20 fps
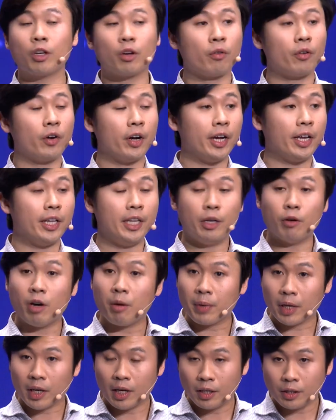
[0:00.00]
create new
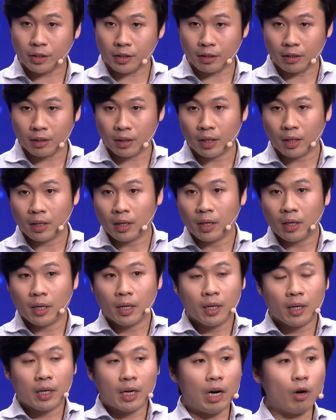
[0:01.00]
application.
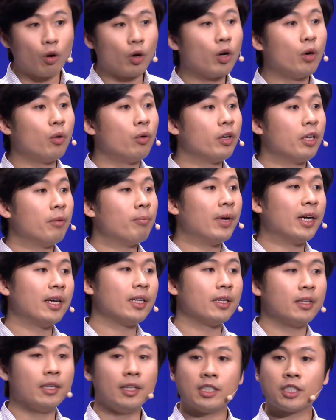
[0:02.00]
Our goal in
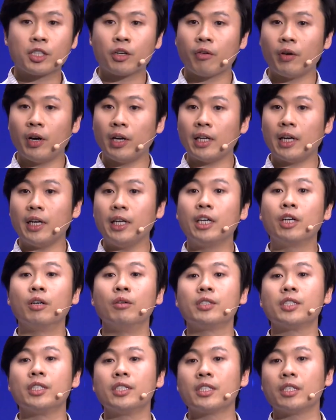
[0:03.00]
Meta is create an
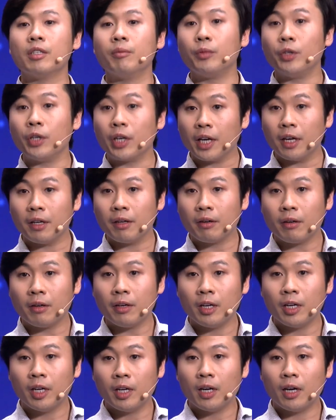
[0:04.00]
ecosystem together.
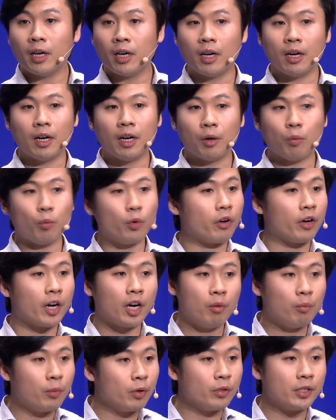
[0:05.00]
We
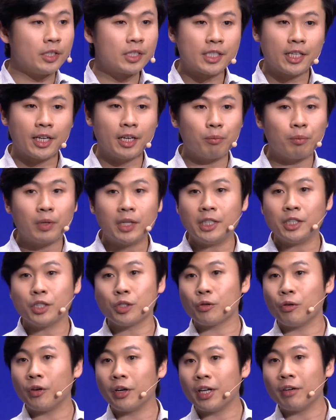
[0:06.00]
humbly say, please
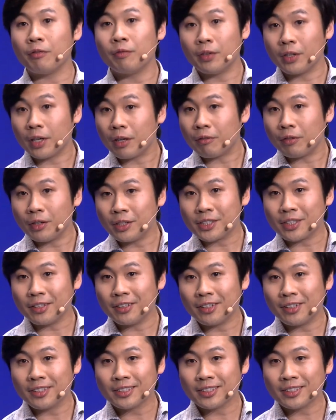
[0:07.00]
join us for that reason.